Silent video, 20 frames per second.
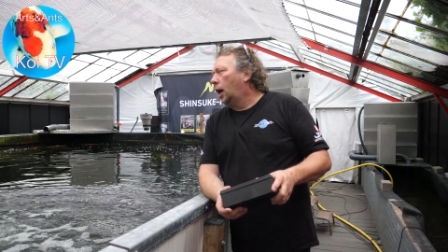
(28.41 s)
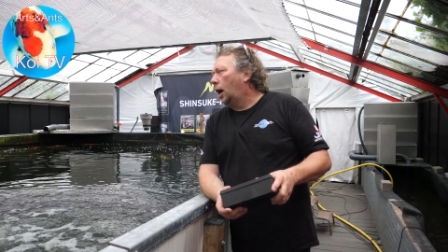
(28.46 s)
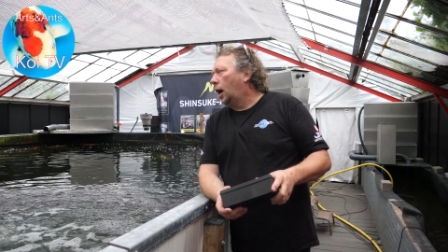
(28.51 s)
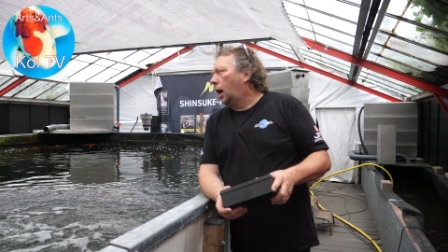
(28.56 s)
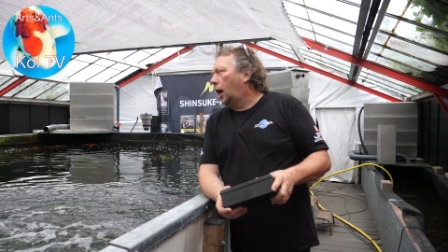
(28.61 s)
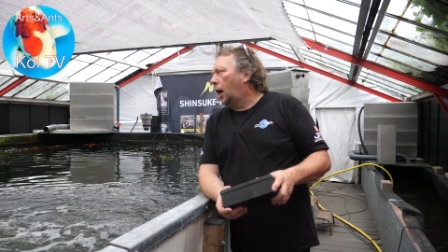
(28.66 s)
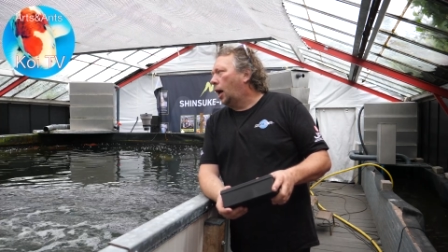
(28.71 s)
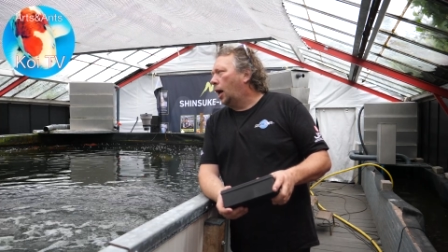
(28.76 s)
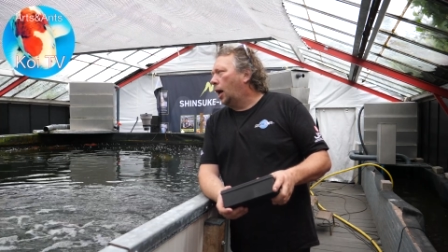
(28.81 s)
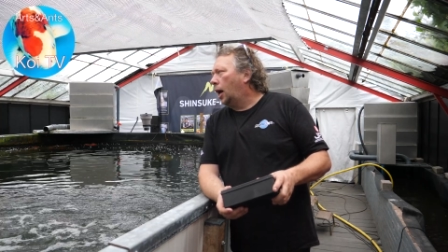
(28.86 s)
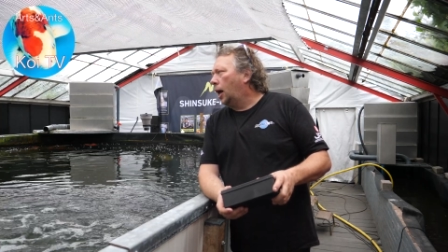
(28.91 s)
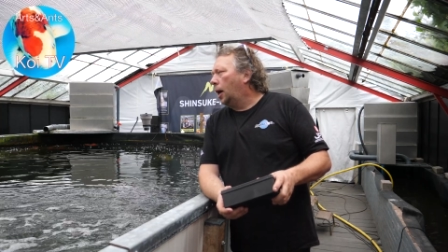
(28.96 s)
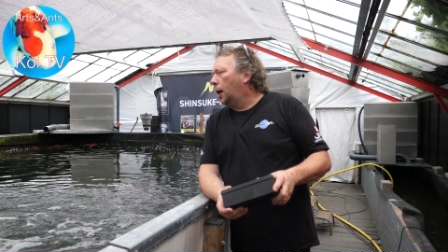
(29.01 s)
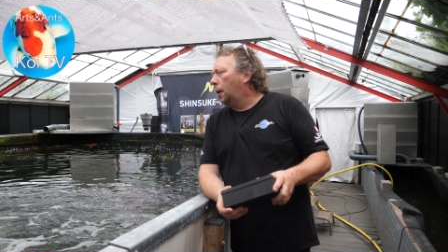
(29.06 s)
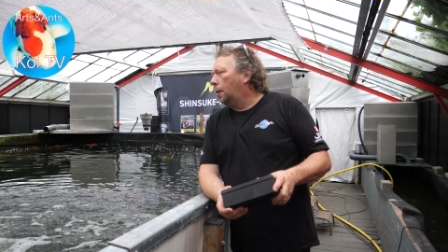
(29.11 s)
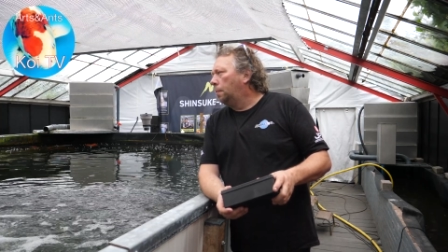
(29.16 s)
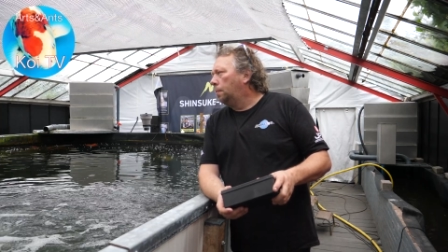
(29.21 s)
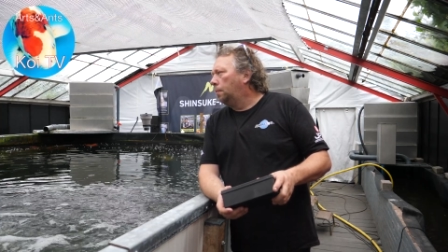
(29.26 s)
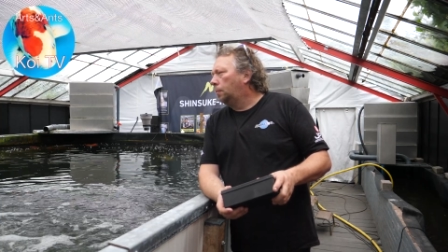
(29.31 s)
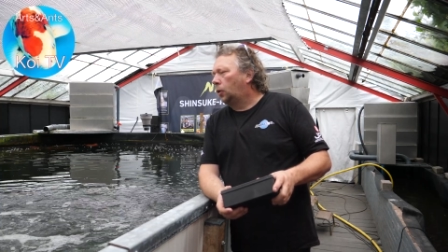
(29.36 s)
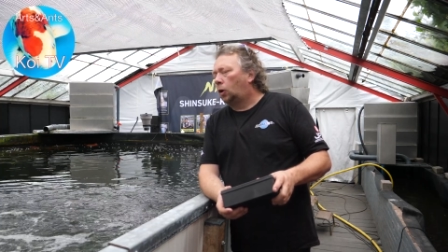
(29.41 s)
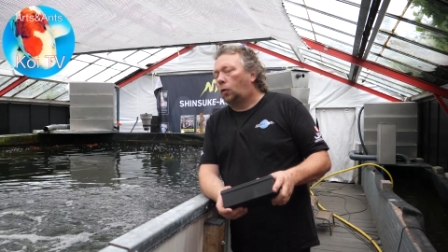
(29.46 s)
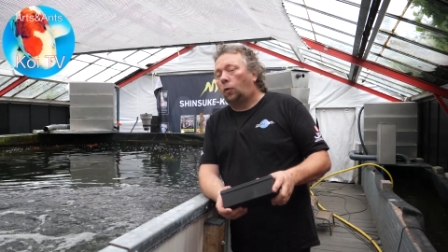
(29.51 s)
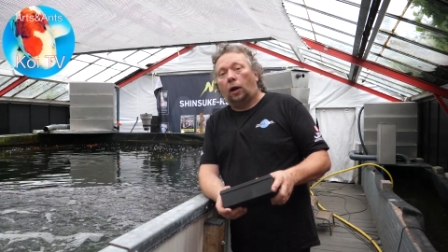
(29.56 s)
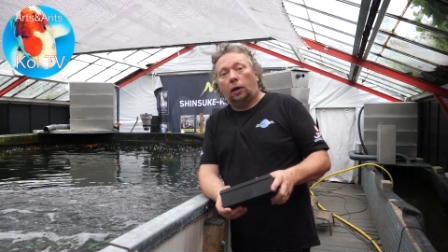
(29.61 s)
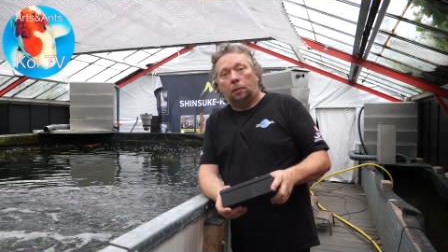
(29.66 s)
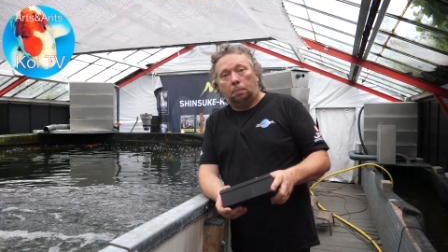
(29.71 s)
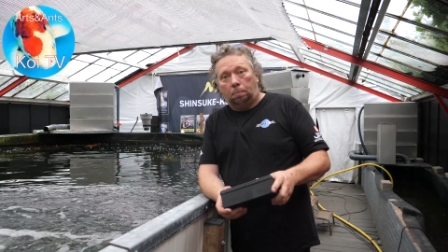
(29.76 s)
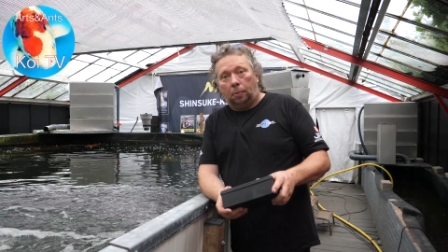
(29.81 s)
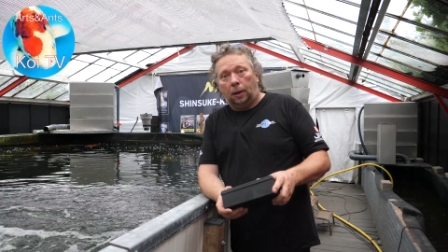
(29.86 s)
Um,
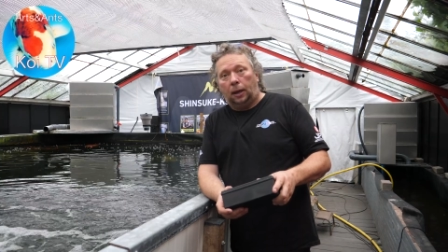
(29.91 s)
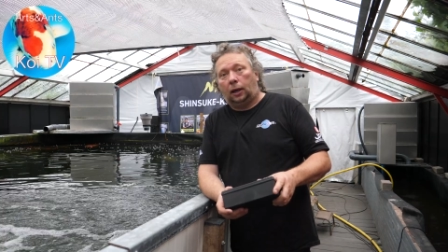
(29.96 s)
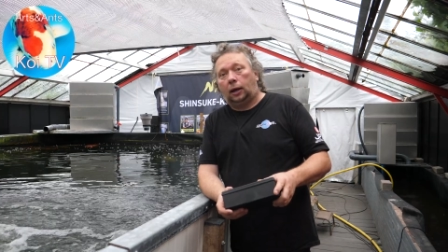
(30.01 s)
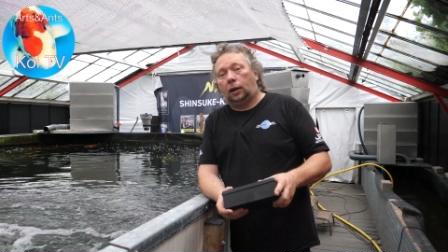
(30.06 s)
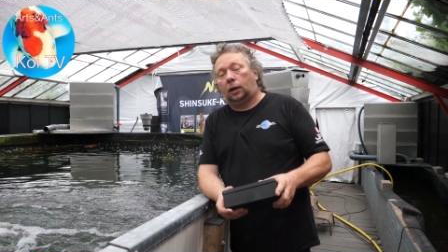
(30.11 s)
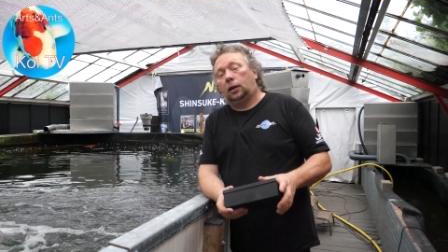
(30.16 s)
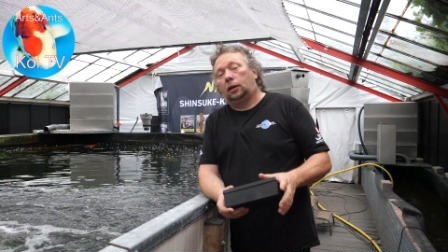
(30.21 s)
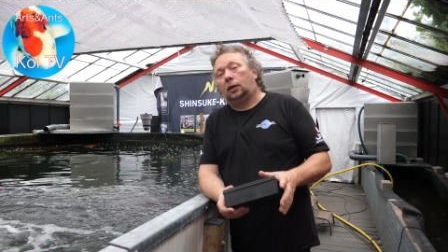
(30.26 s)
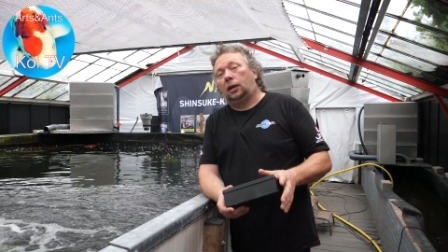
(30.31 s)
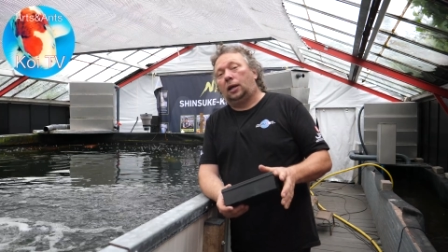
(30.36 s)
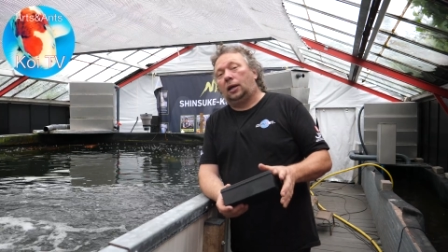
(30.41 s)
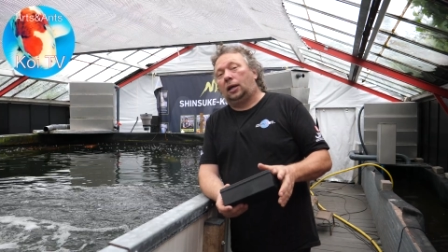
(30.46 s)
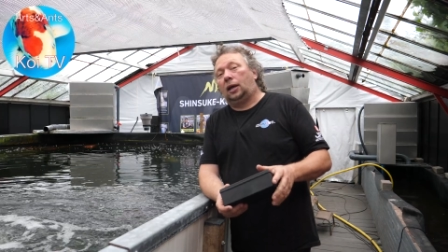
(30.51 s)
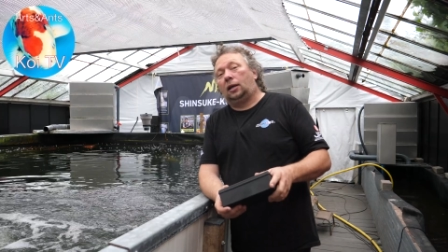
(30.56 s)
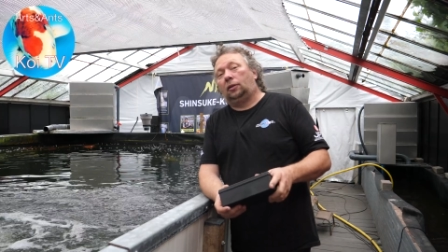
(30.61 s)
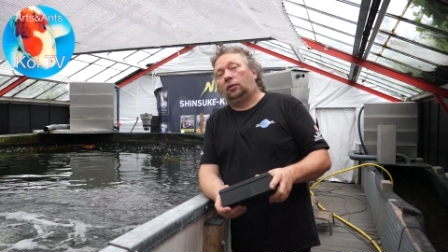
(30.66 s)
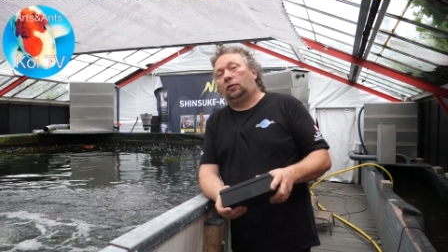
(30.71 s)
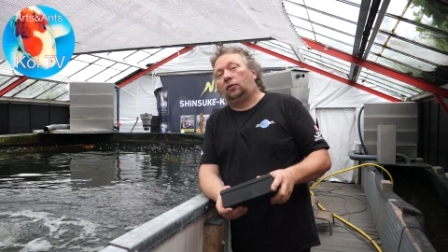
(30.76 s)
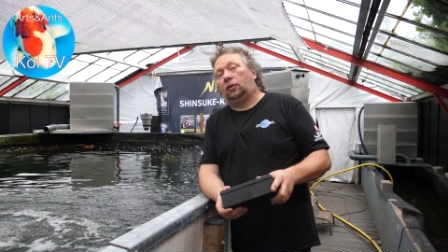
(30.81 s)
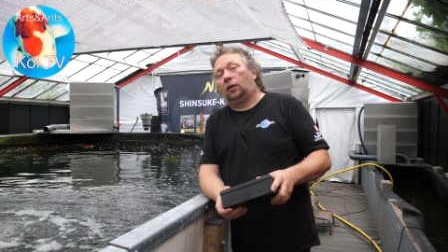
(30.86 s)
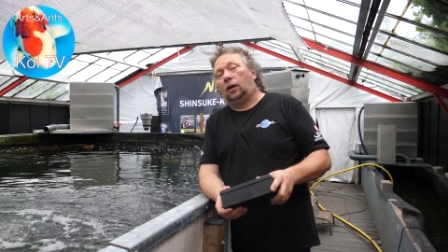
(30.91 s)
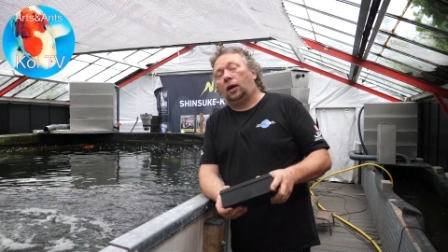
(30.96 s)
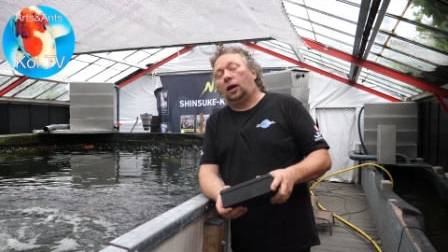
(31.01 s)
quite big, they get